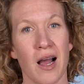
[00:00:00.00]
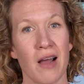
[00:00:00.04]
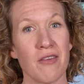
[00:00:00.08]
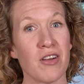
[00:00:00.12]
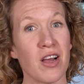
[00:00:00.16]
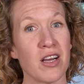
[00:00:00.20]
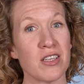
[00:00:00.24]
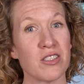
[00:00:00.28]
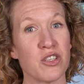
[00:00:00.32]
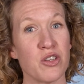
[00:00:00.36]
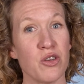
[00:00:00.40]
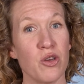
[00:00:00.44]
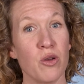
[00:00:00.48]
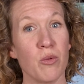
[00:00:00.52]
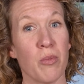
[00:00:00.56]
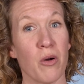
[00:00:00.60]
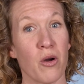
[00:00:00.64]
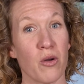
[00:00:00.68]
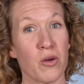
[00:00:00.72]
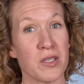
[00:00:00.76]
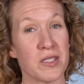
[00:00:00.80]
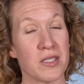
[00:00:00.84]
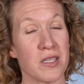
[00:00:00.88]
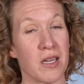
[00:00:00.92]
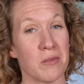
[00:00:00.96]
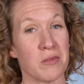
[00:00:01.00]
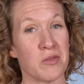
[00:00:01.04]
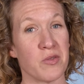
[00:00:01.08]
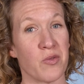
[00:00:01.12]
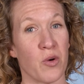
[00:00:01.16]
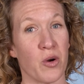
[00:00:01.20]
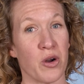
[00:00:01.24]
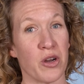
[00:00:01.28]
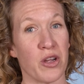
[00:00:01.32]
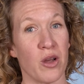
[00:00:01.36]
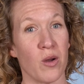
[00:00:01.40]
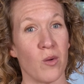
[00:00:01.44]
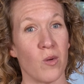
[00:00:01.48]
I've got 2 bonus tips
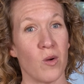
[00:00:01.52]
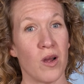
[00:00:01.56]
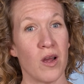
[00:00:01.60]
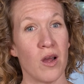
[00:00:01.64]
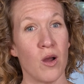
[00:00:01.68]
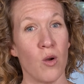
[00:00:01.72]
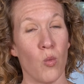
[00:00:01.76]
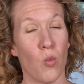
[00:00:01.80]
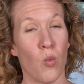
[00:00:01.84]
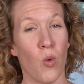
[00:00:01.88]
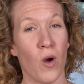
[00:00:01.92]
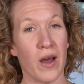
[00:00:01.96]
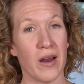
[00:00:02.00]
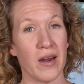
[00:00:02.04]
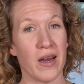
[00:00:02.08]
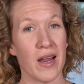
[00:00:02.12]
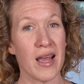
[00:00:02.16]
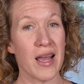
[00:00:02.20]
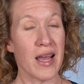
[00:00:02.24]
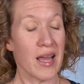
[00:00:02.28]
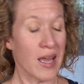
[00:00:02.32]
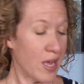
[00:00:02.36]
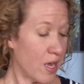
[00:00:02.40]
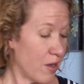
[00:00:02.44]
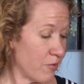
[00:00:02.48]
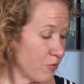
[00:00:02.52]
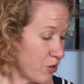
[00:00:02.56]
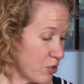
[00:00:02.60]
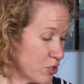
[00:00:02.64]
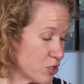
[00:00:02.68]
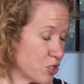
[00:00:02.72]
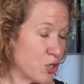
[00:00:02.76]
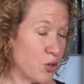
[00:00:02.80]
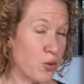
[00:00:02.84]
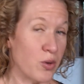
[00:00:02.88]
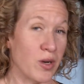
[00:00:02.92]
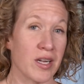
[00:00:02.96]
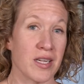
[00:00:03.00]
for you. 1, if you're
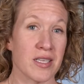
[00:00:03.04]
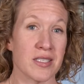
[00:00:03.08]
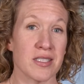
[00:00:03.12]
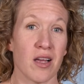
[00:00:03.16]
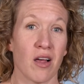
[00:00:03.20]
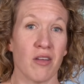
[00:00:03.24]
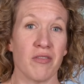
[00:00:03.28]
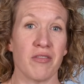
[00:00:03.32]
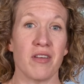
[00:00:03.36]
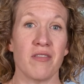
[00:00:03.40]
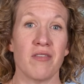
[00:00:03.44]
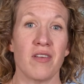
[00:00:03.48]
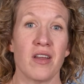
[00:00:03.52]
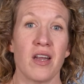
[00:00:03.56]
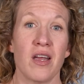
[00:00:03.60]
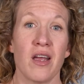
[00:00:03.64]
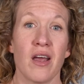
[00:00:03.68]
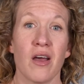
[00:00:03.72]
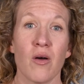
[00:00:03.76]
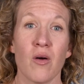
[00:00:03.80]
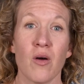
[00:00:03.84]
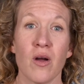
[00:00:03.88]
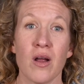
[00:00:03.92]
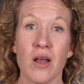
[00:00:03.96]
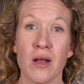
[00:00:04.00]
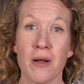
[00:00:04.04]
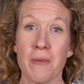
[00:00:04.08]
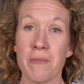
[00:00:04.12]
shooting a selfie video,